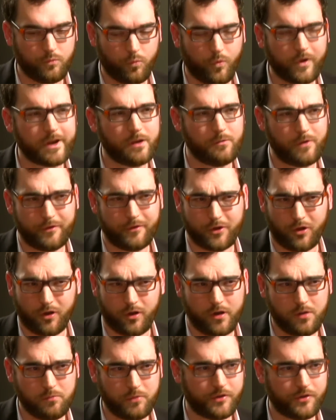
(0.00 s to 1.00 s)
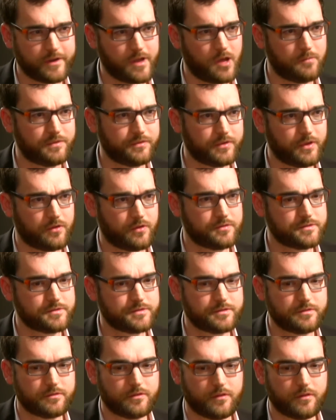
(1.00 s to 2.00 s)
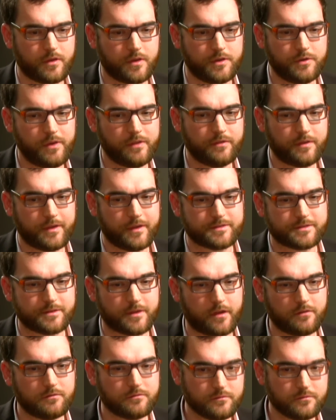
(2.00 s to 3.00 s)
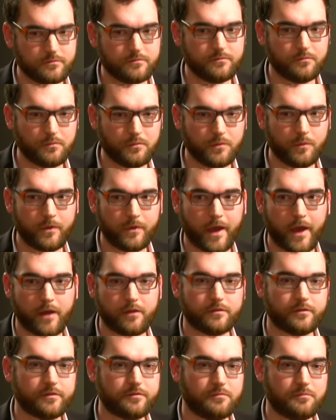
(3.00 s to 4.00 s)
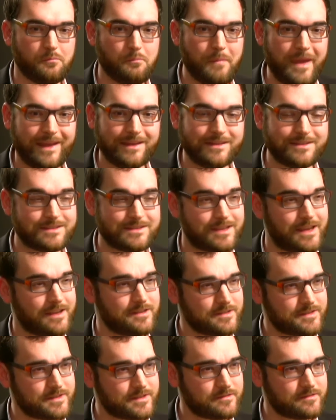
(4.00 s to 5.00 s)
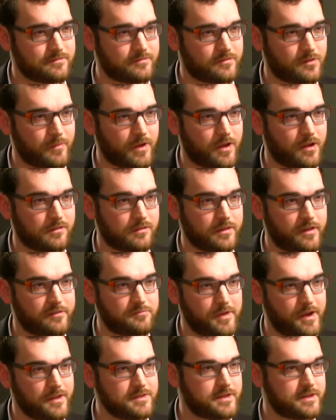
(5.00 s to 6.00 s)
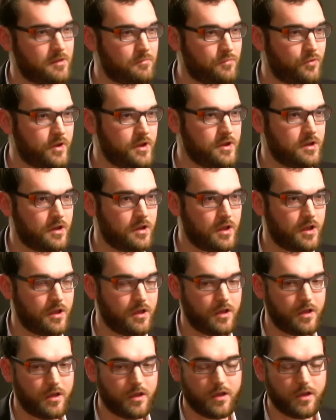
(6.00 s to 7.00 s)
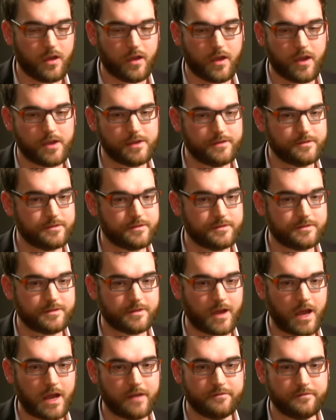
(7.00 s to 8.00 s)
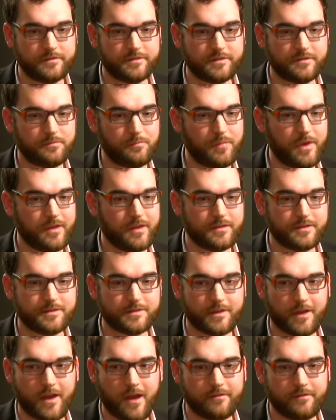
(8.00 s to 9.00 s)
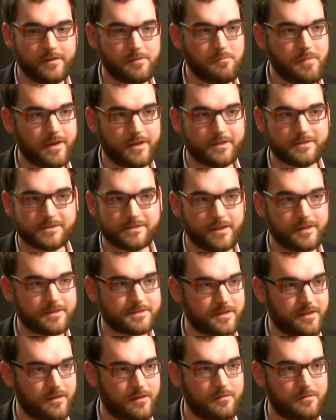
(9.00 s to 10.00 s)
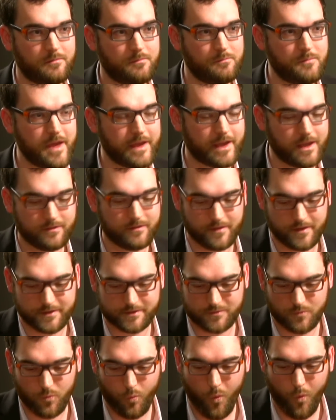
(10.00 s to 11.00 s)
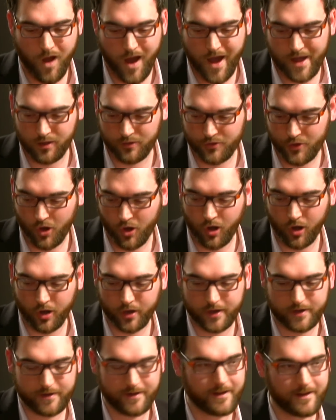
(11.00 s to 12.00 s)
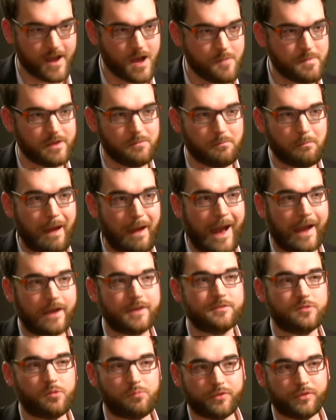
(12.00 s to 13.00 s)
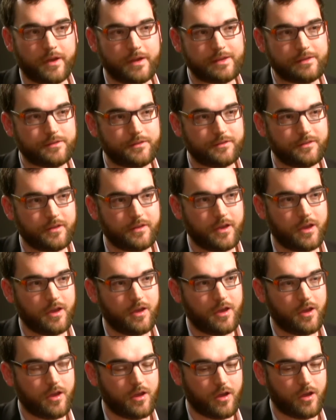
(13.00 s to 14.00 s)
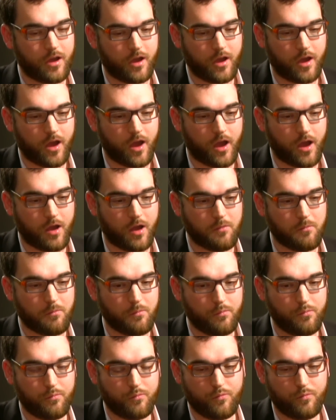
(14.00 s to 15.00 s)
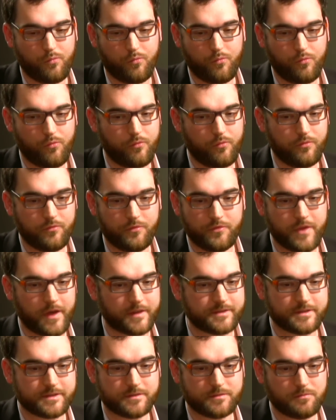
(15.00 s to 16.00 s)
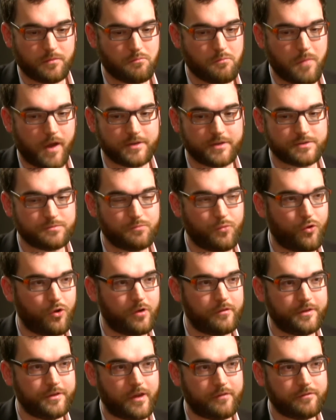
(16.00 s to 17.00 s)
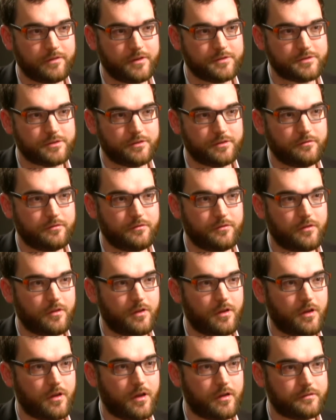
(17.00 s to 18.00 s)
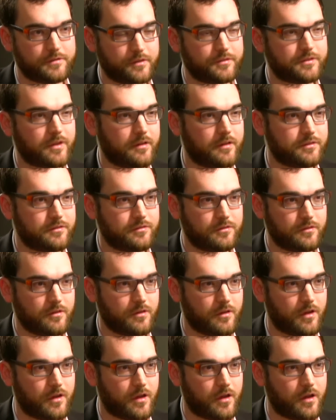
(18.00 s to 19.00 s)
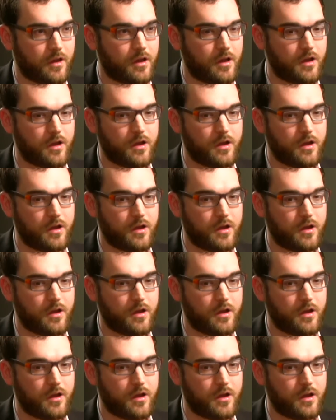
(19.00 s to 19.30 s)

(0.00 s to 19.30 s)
working really hard, building up skills, and doing things that kind of made sense from a left brain standpoint. Yeah. And I've spent every minute since then making this wild arc, coming back to a place um, that's much more of a definition of success uh,